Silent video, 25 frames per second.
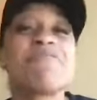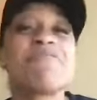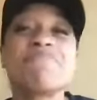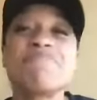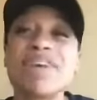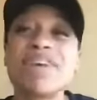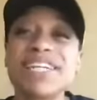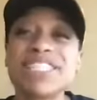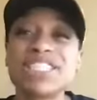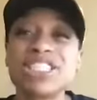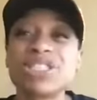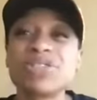
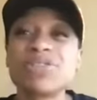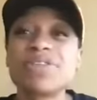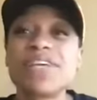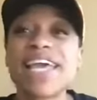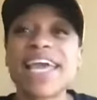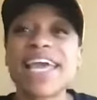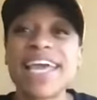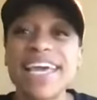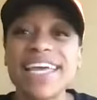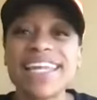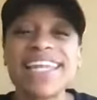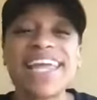But you
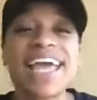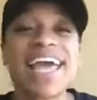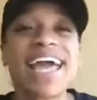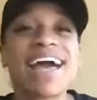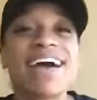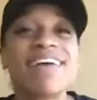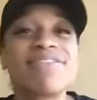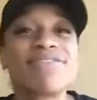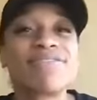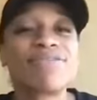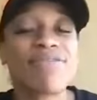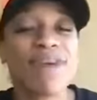can
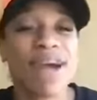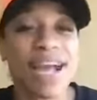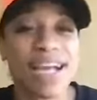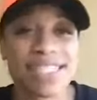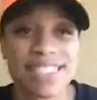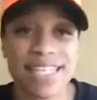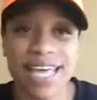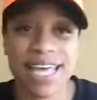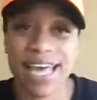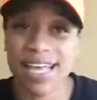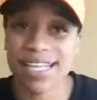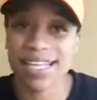have
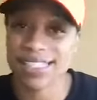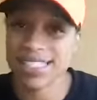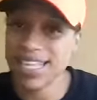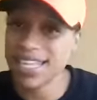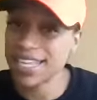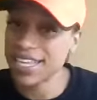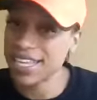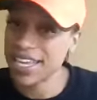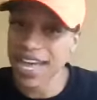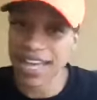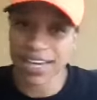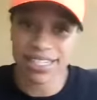rice. I ain't say
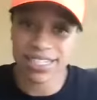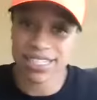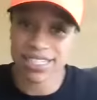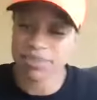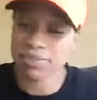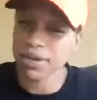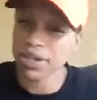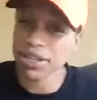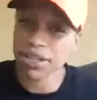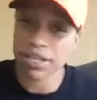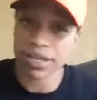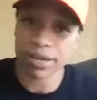you got to
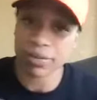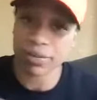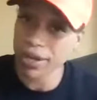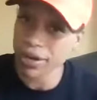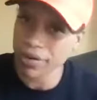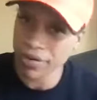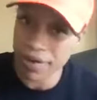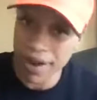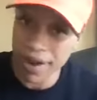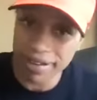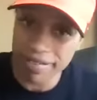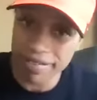smother it with
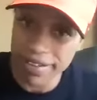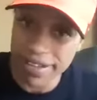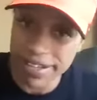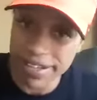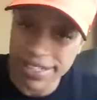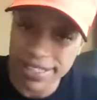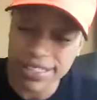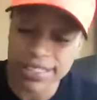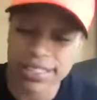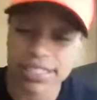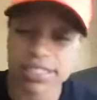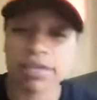gravy.
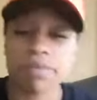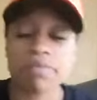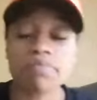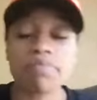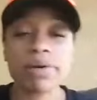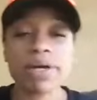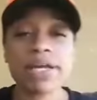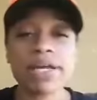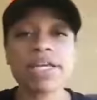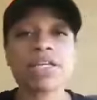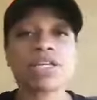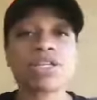
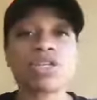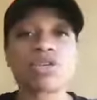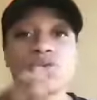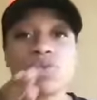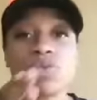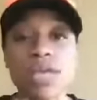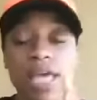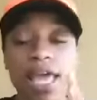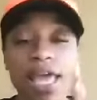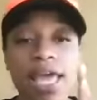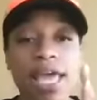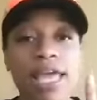But you
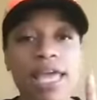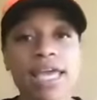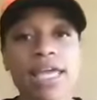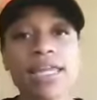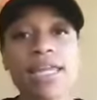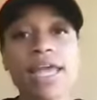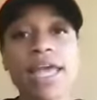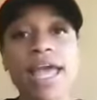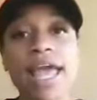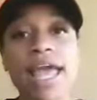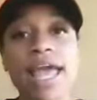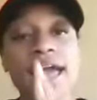
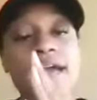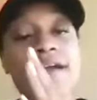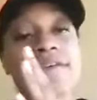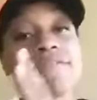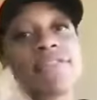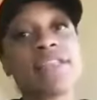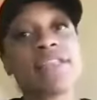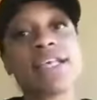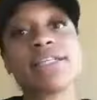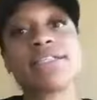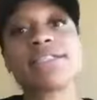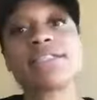can
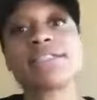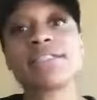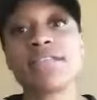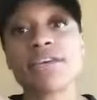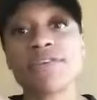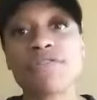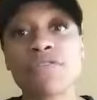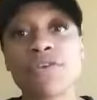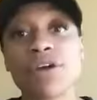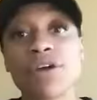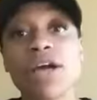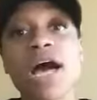have these
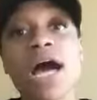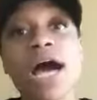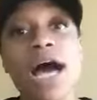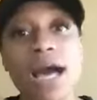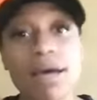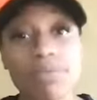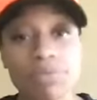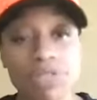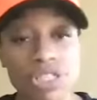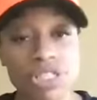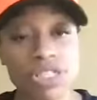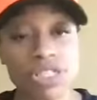different
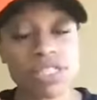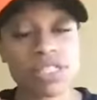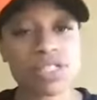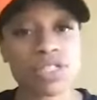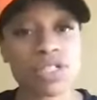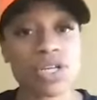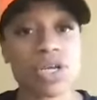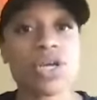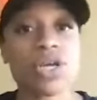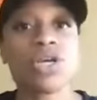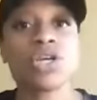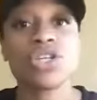
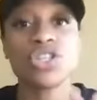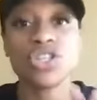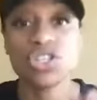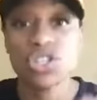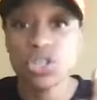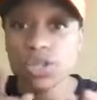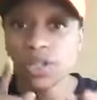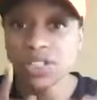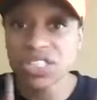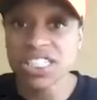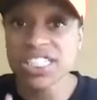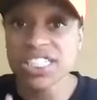options.
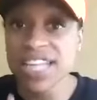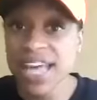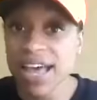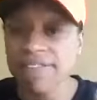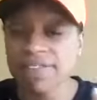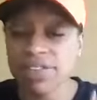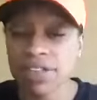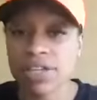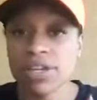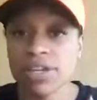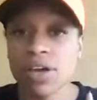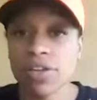You just
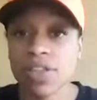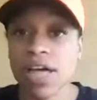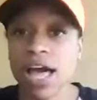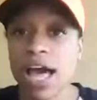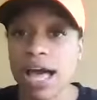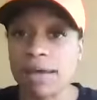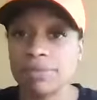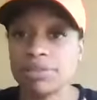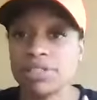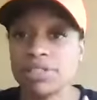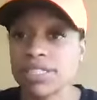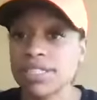have to know the
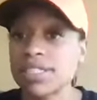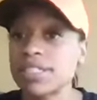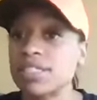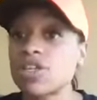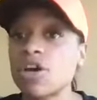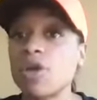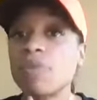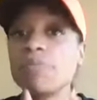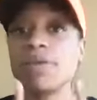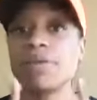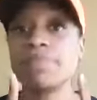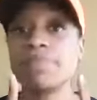options that's
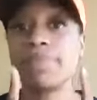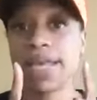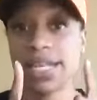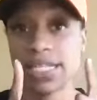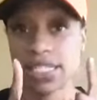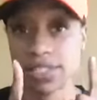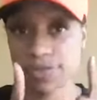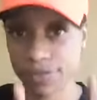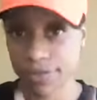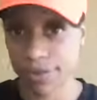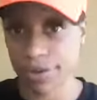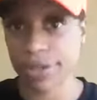going to be
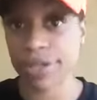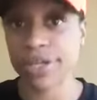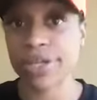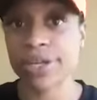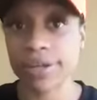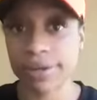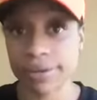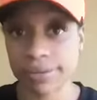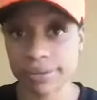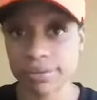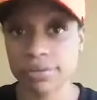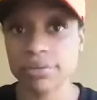best for
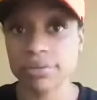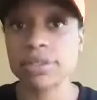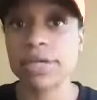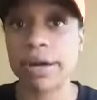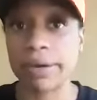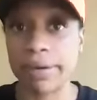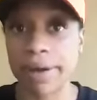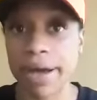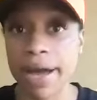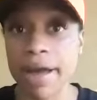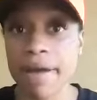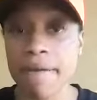you.
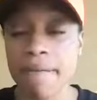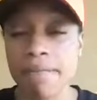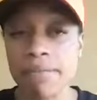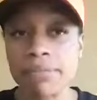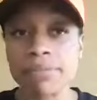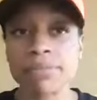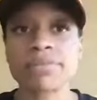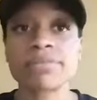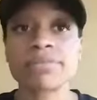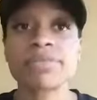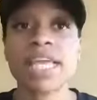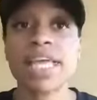Okay.
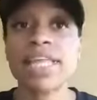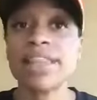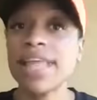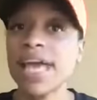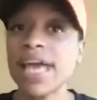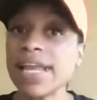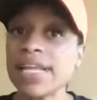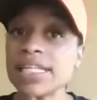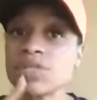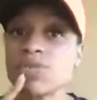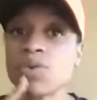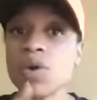And
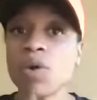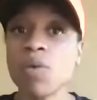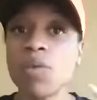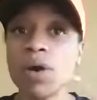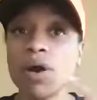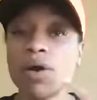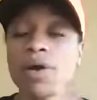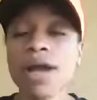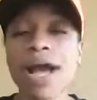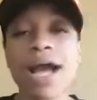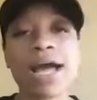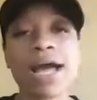that is what
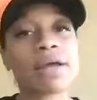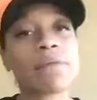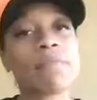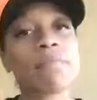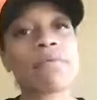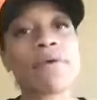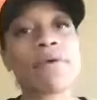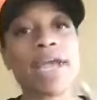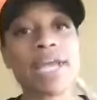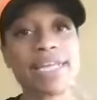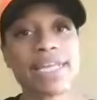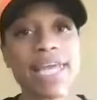we'll kind of
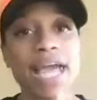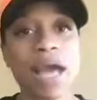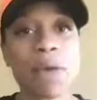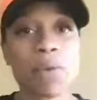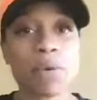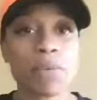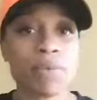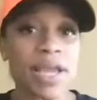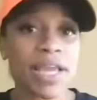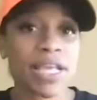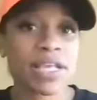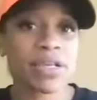break down.
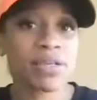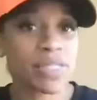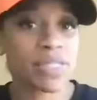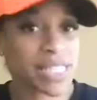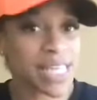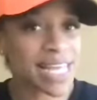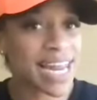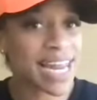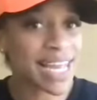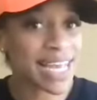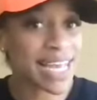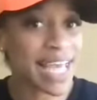Well, Reagan, you
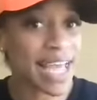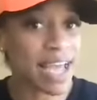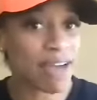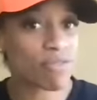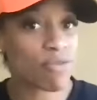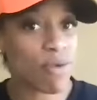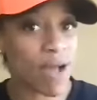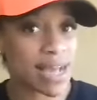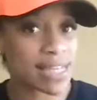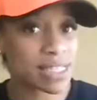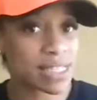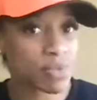said I can have
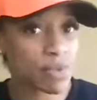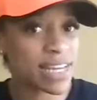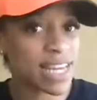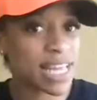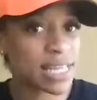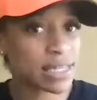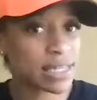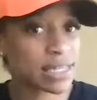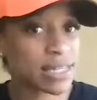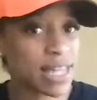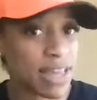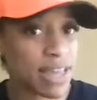rice. What
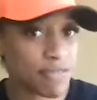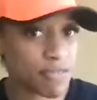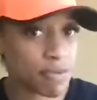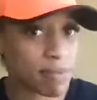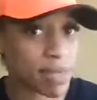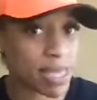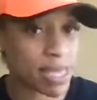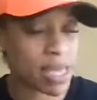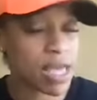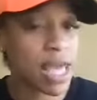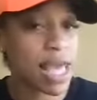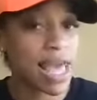that look like for
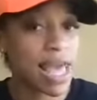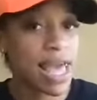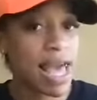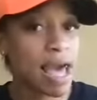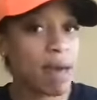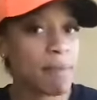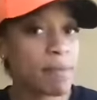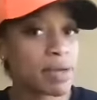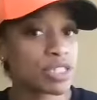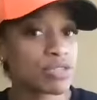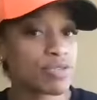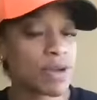me?
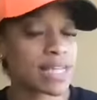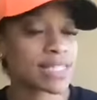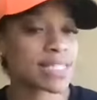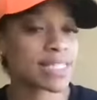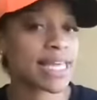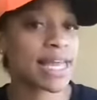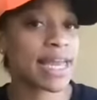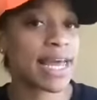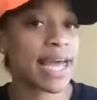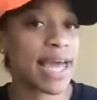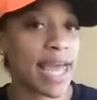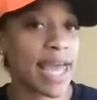How much rice
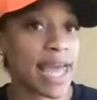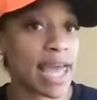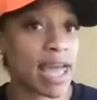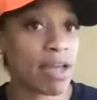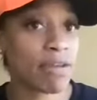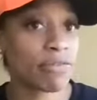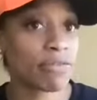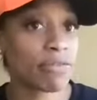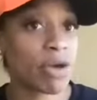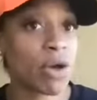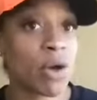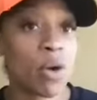can I
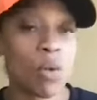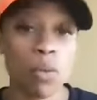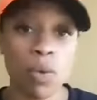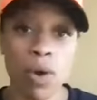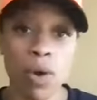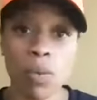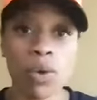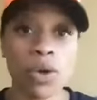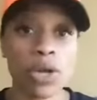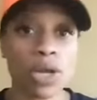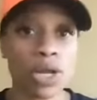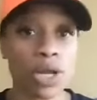have?
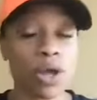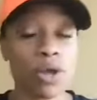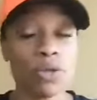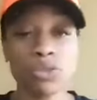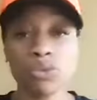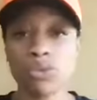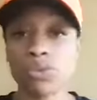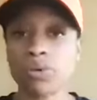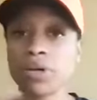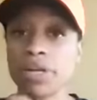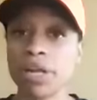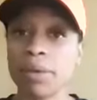Well, we're going to go
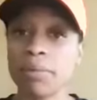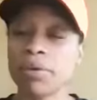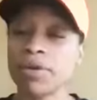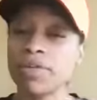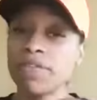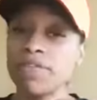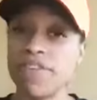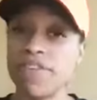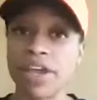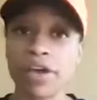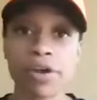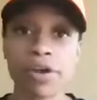through a number
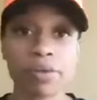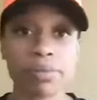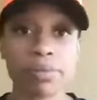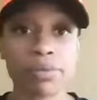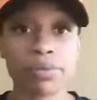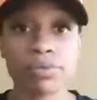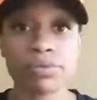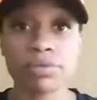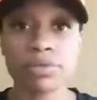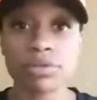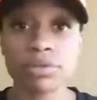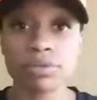of
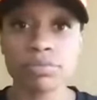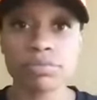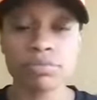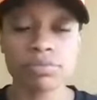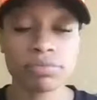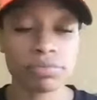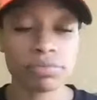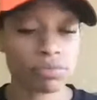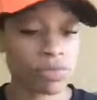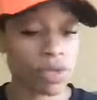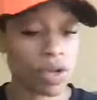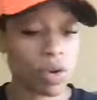variables.
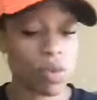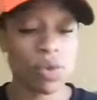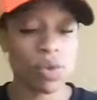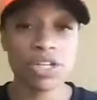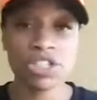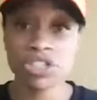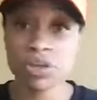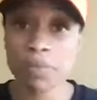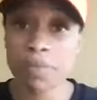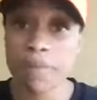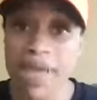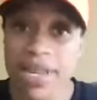What
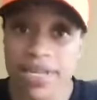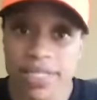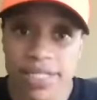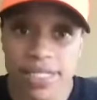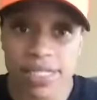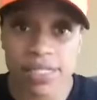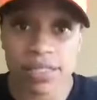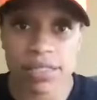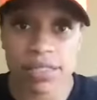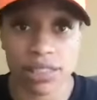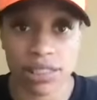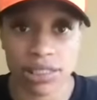is your
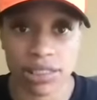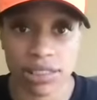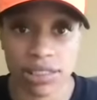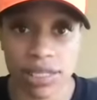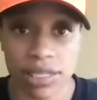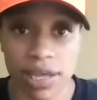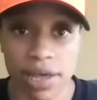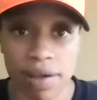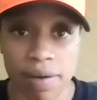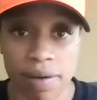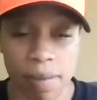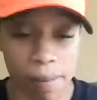medicine looking
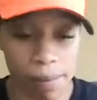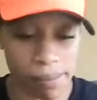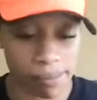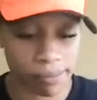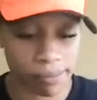like?